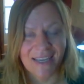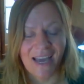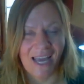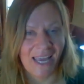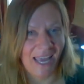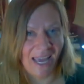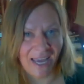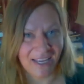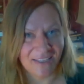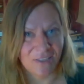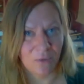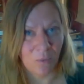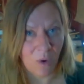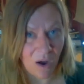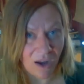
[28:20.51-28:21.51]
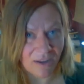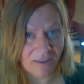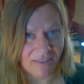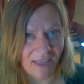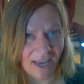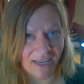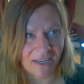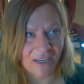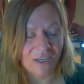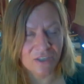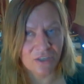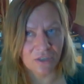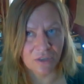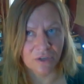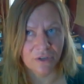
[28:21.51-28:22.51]
I had to walk that
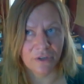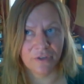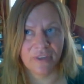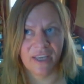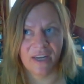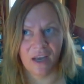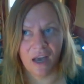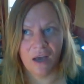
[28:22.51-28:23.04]
to learn that